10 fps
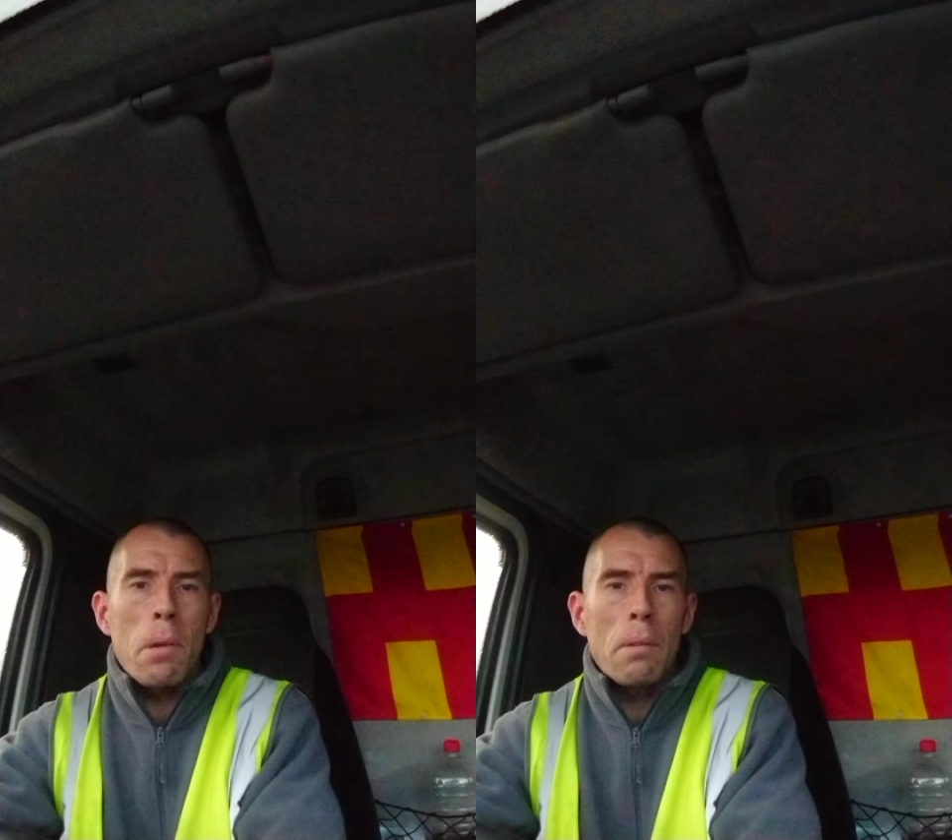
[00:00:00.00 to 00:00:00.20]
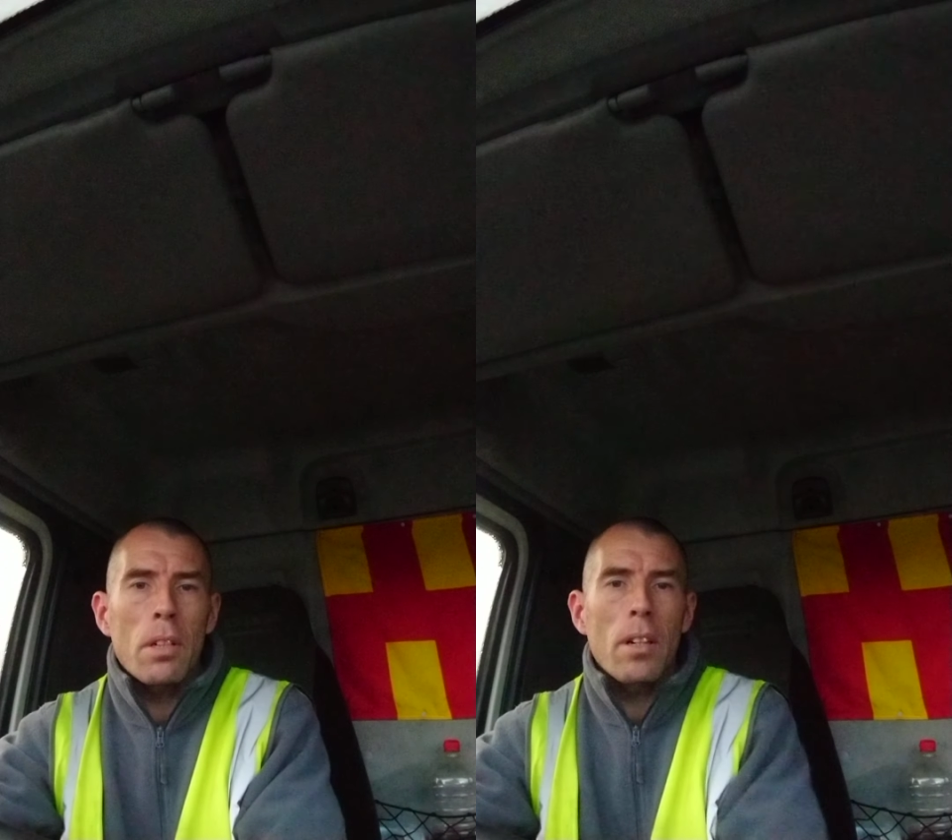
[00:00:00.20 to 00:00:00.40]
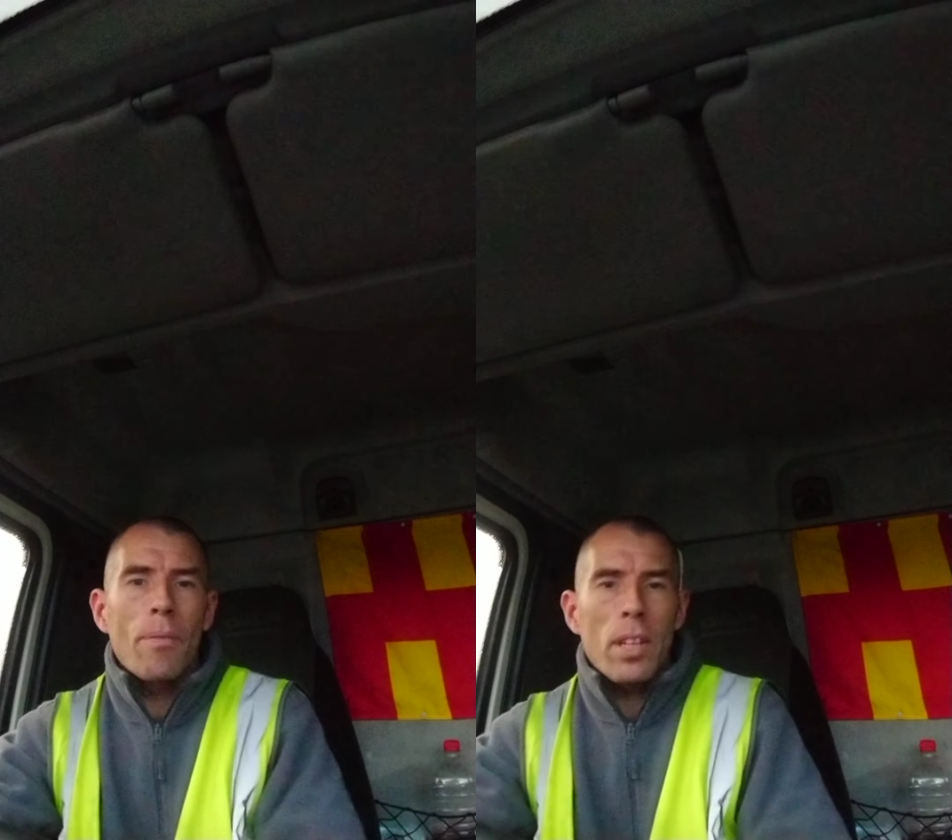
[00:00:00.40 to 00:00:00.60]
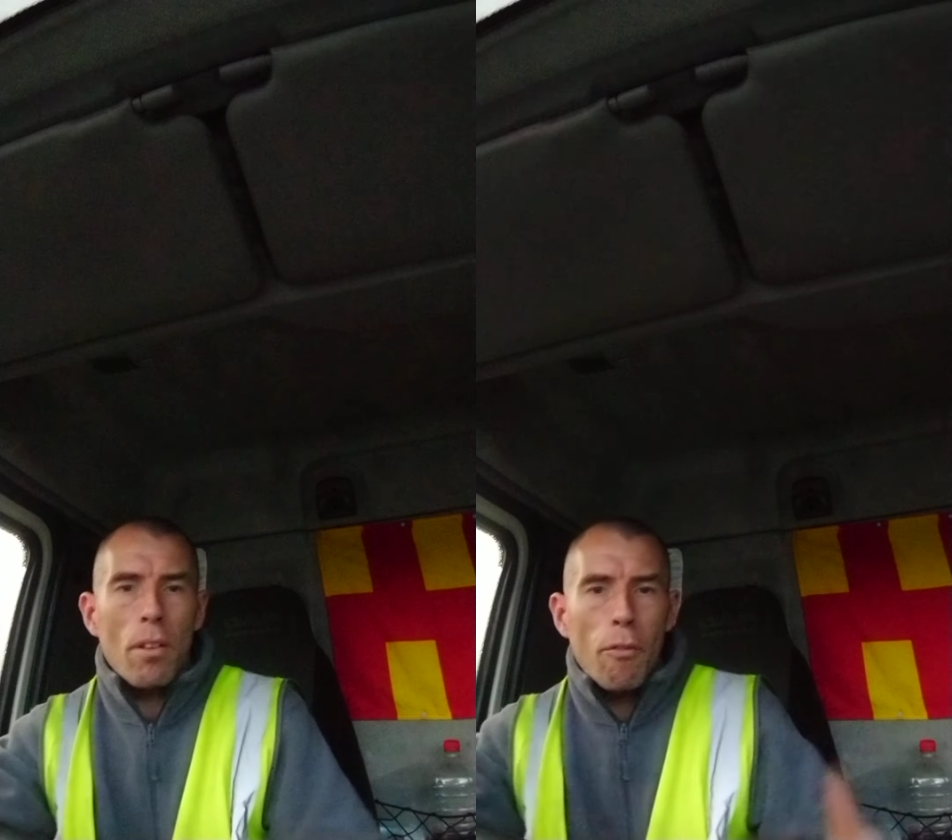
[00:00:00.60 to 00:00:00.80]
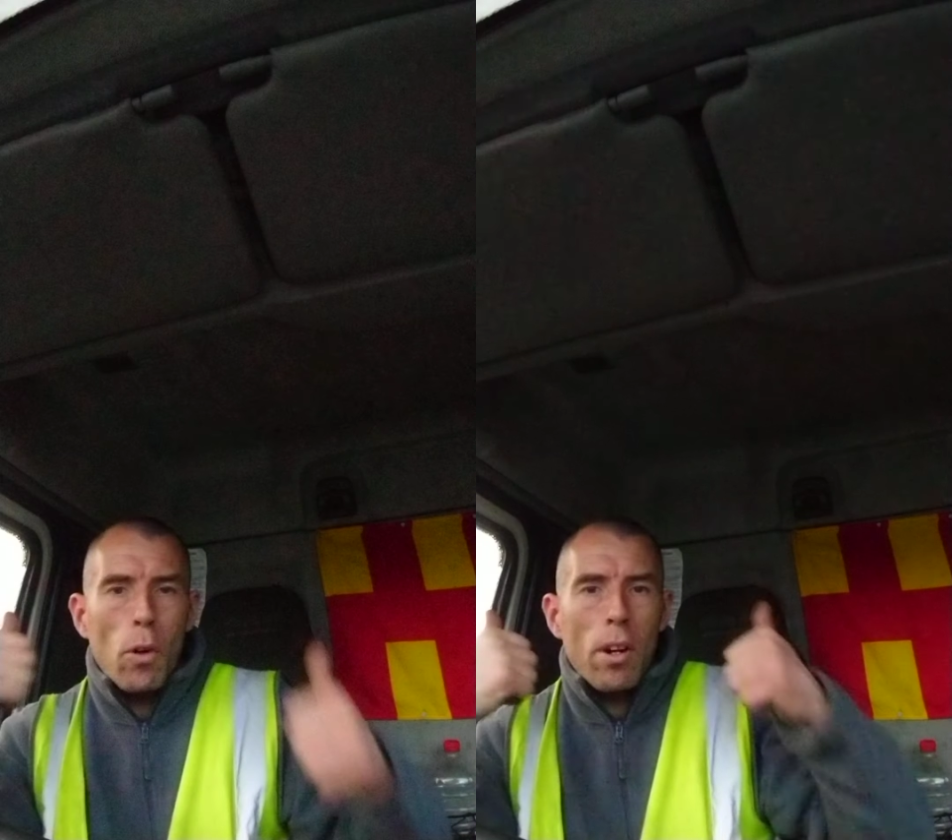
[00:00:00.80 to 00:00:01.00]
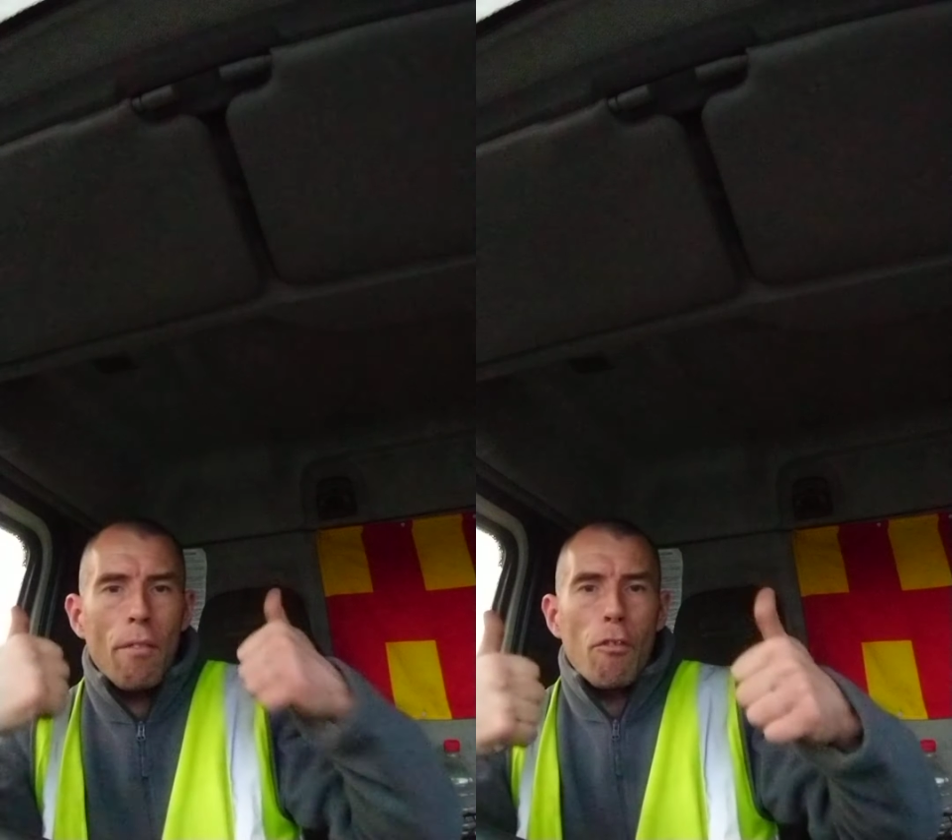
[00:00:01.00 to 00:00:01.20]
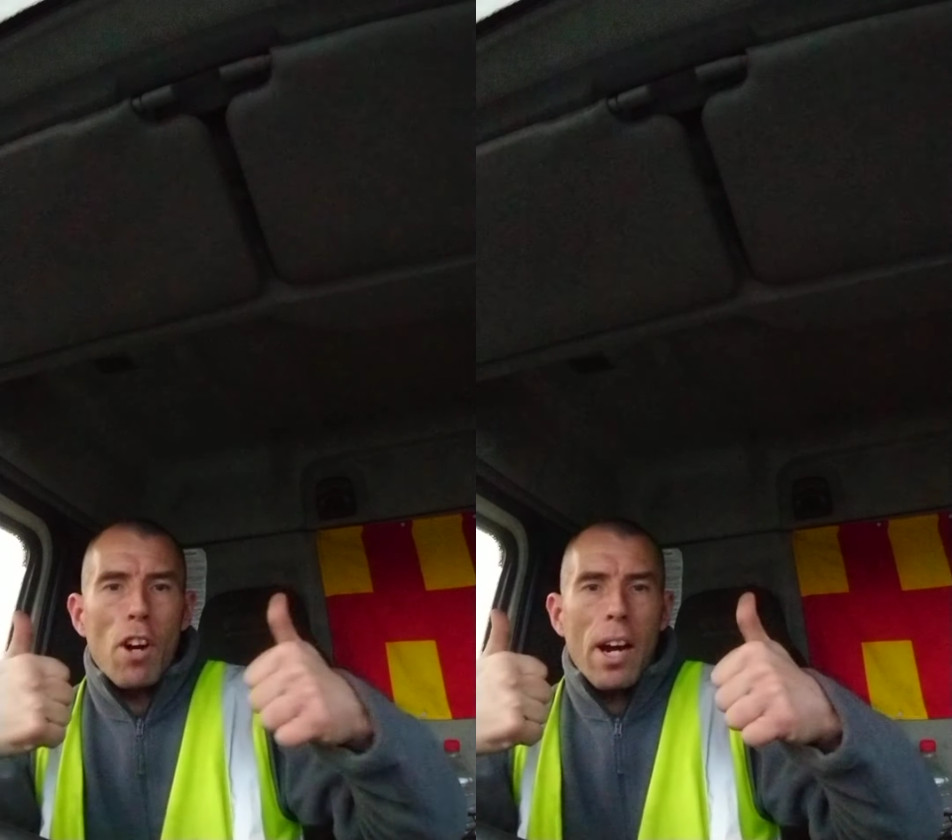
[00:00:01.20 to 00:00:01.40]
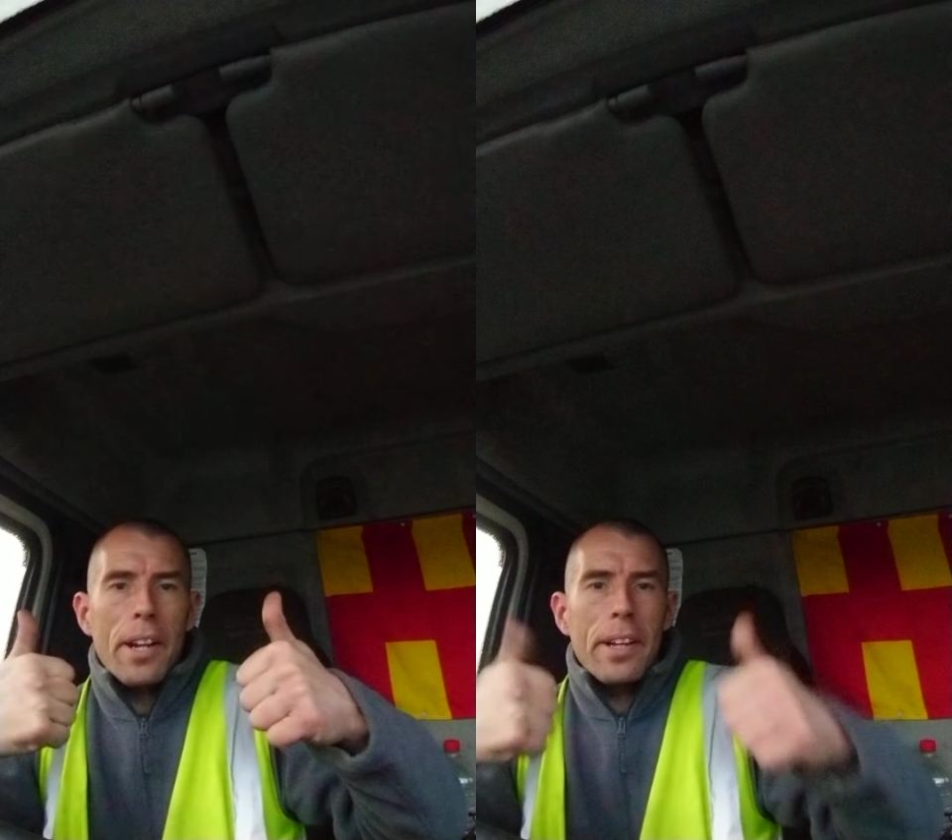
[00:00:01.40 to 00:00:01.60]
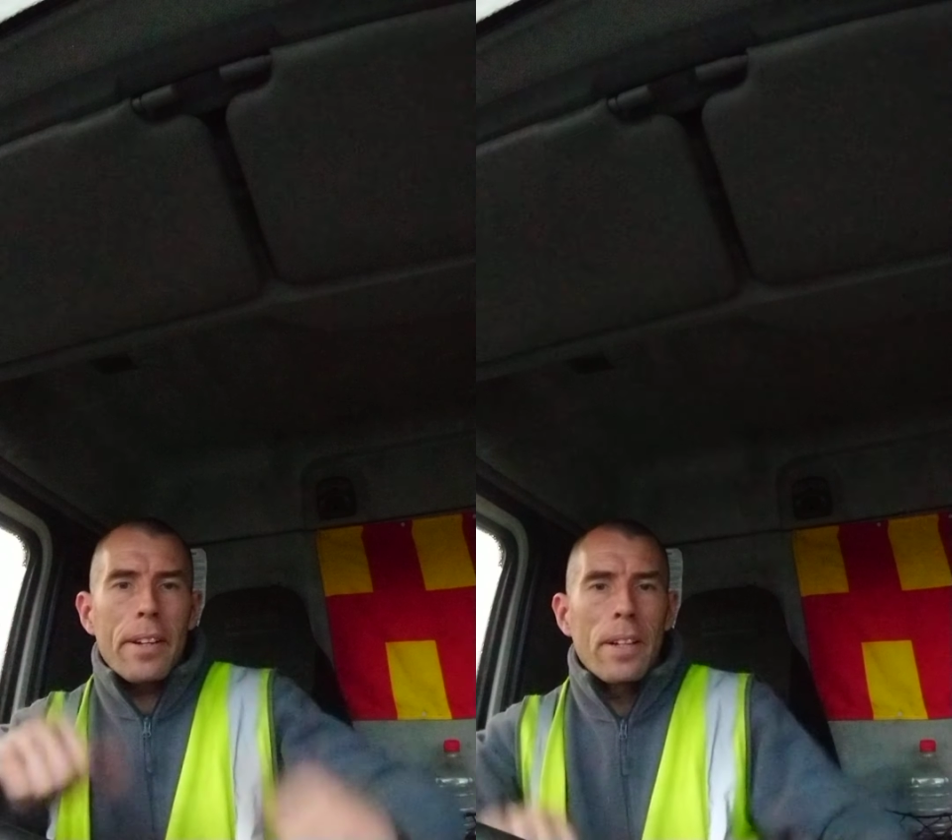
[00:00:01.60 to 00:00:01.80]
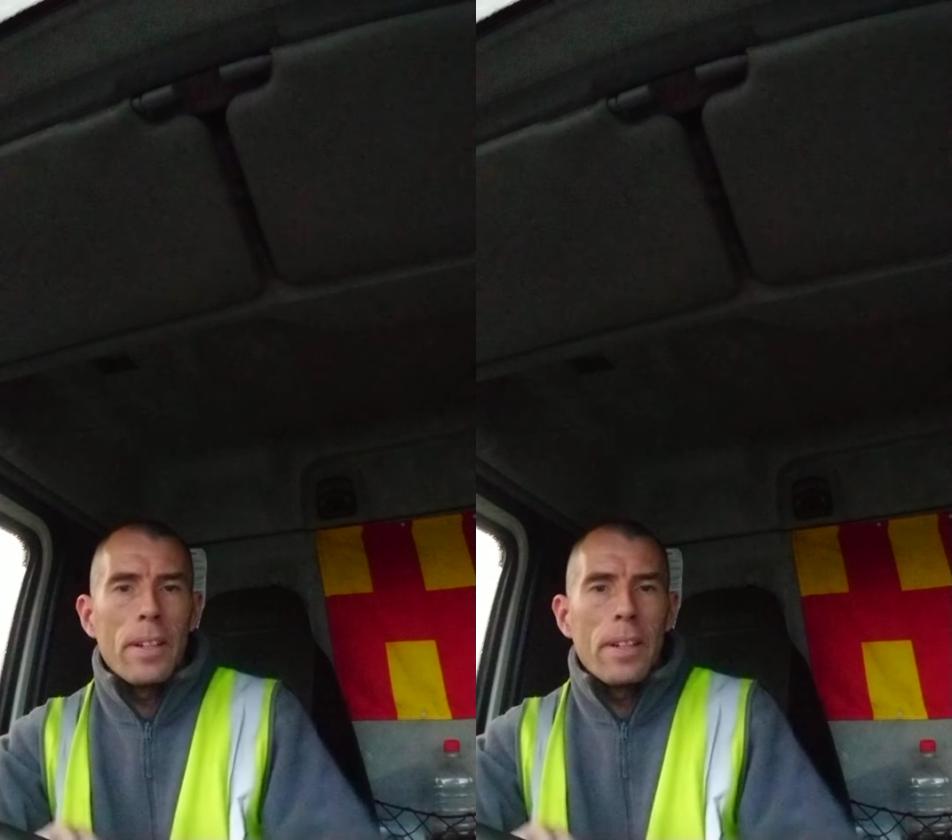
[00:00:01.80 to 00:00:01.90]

people. It's fucking Friday.